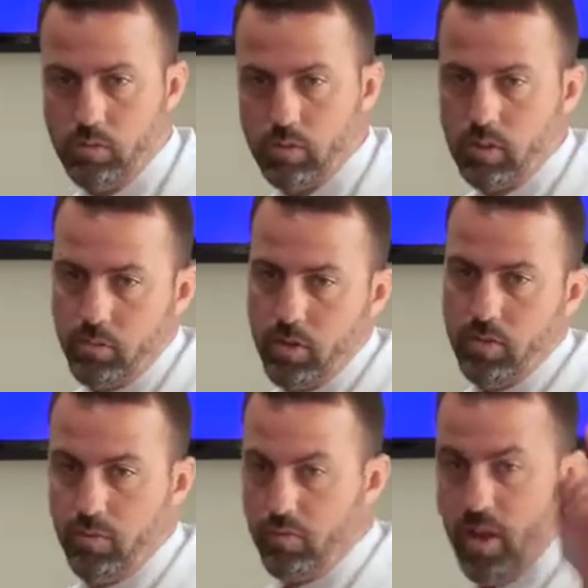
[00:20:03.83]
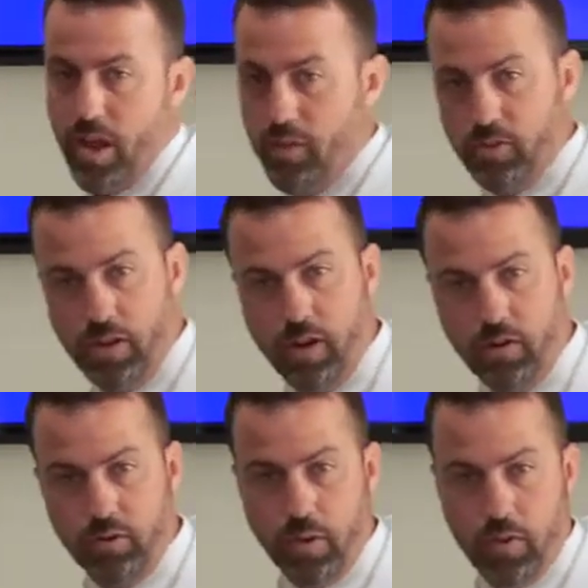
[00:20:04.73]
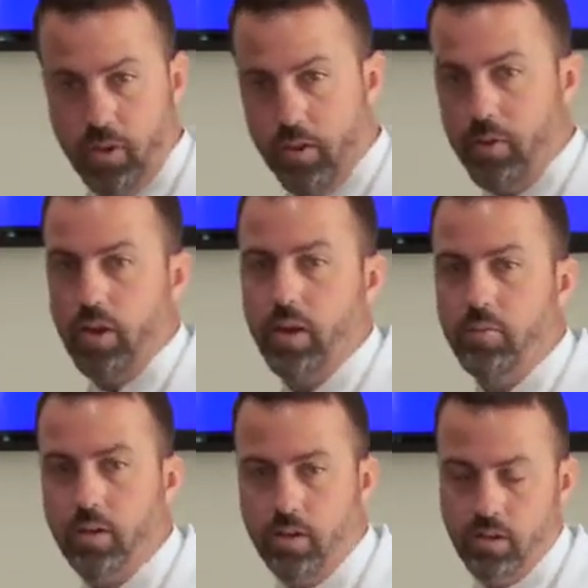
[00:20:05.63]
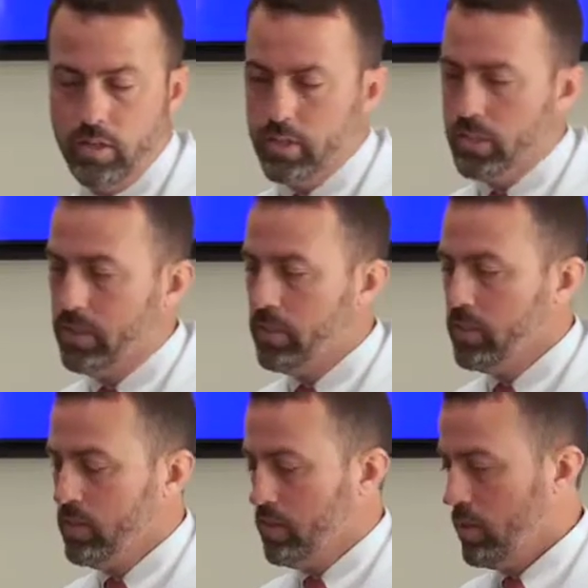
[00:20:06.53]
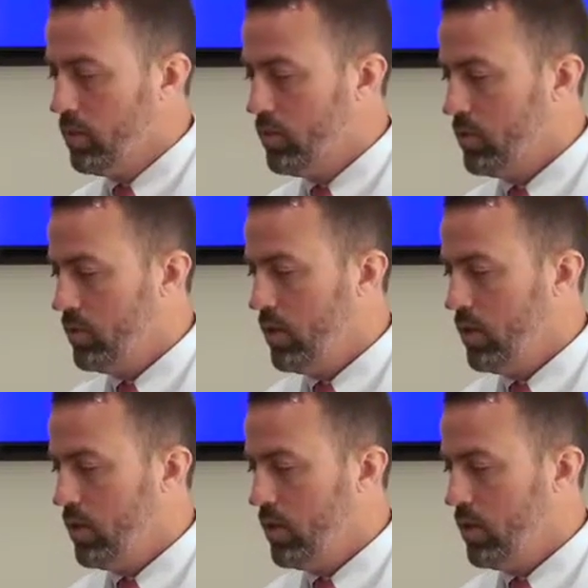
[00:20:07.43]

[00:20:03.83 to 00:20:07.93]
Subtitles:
It's expensive to fly over there and pay them all that money, but there's,